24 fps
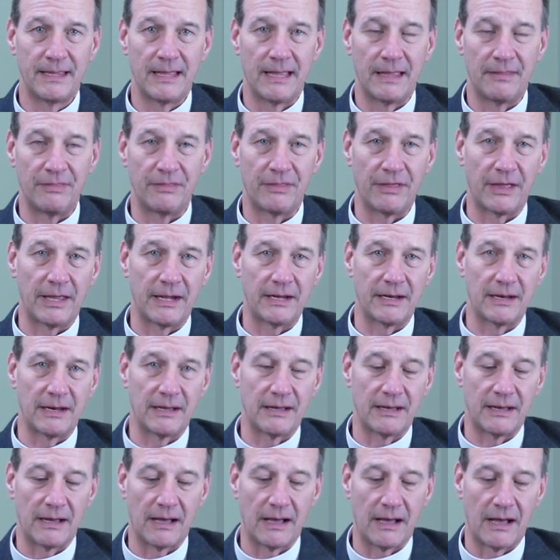And then
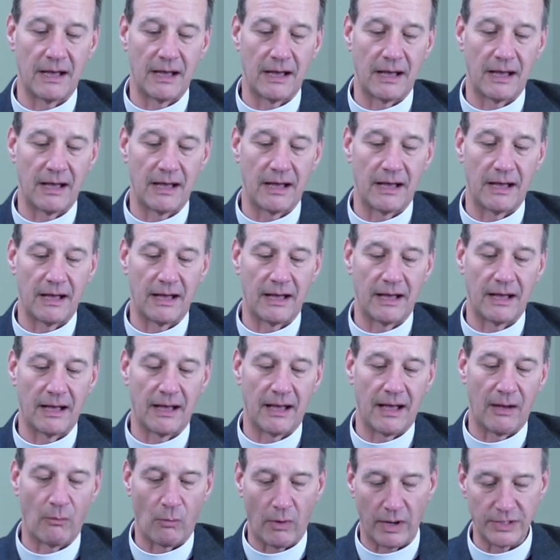
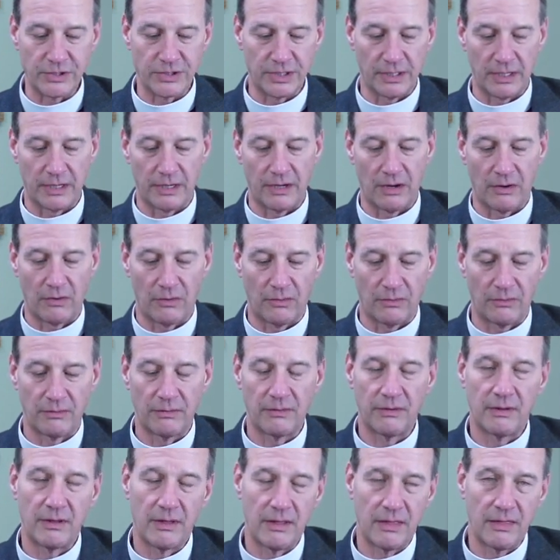I want you to know
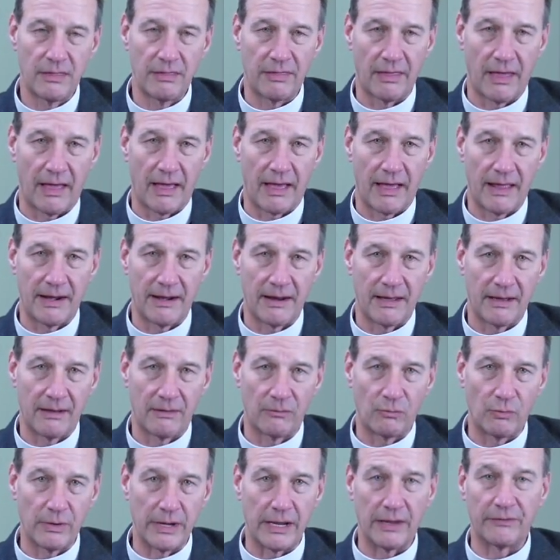that uh,
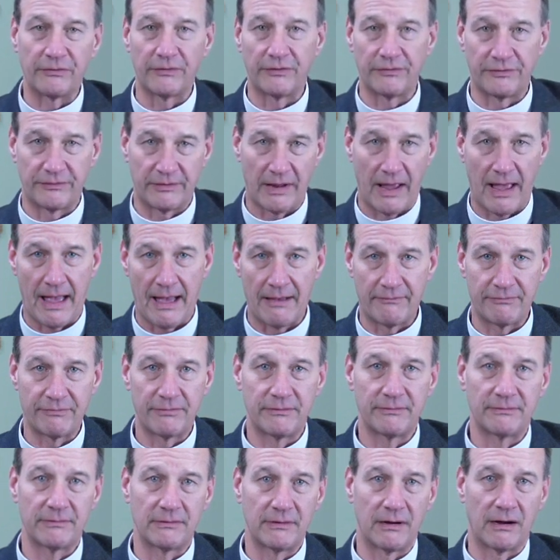we as a staff
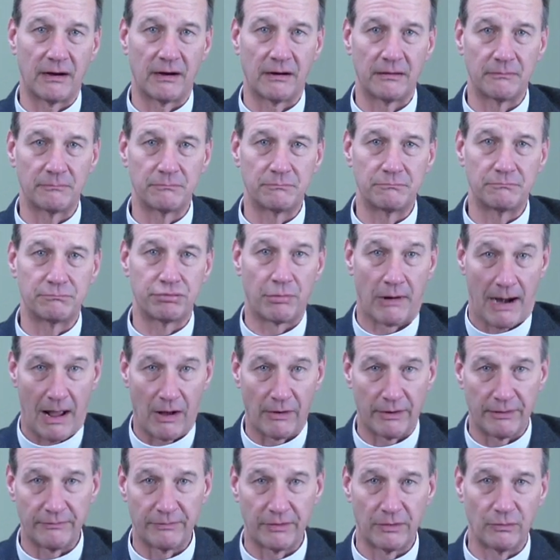are
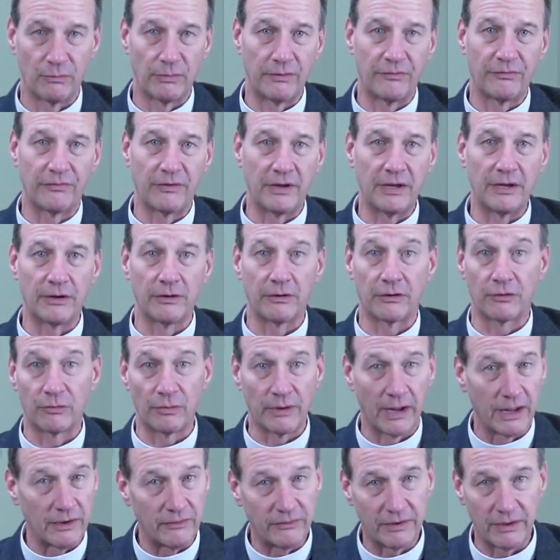proud of you. We see your
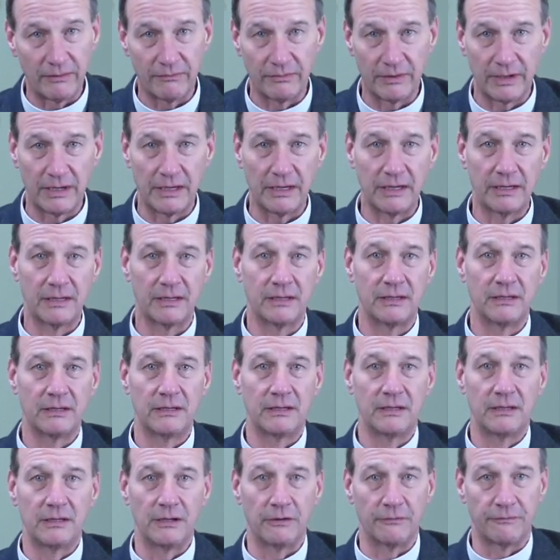creativity,
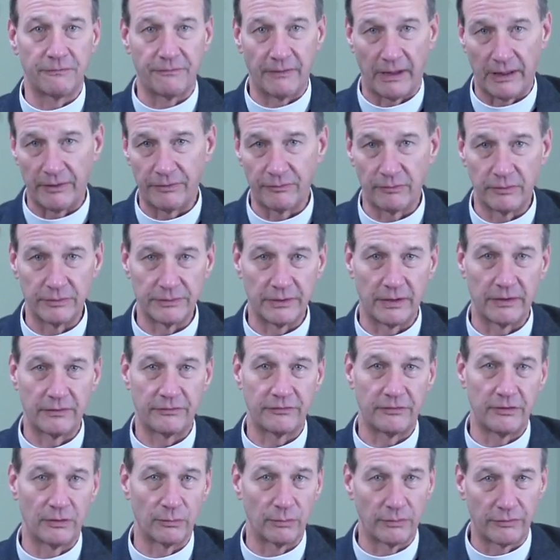your
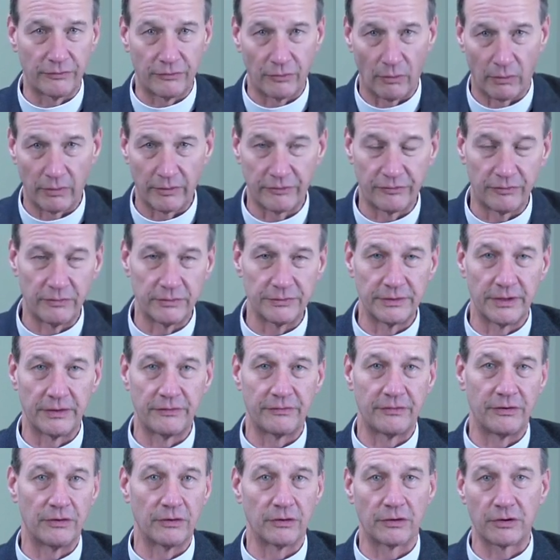faithfulness, your
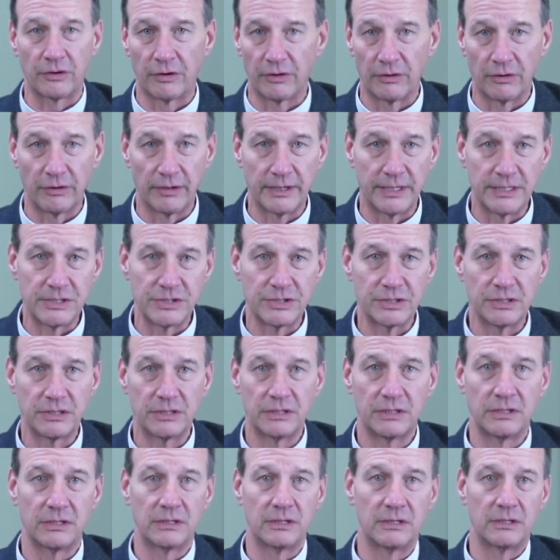resourcefulness, your courage.
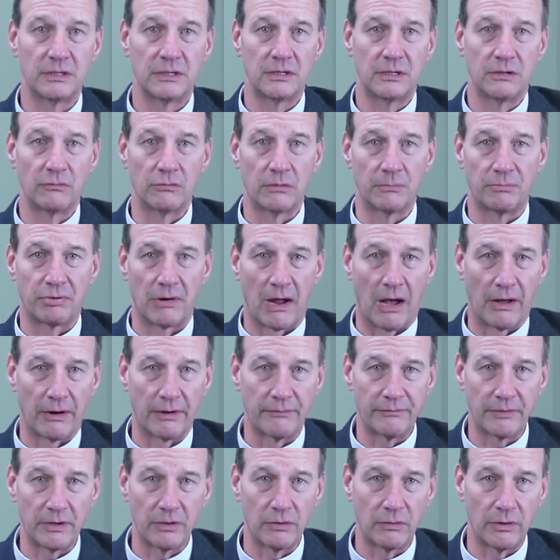We're proud
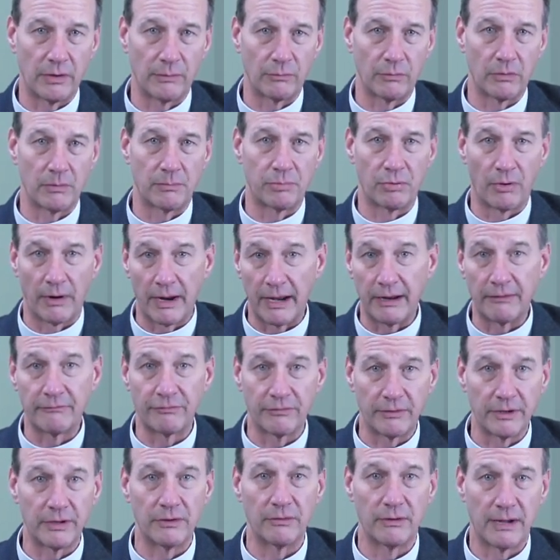of you and we're praying
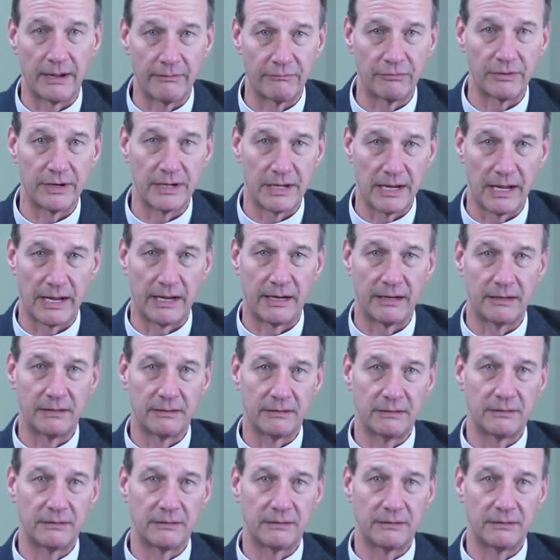for you every day.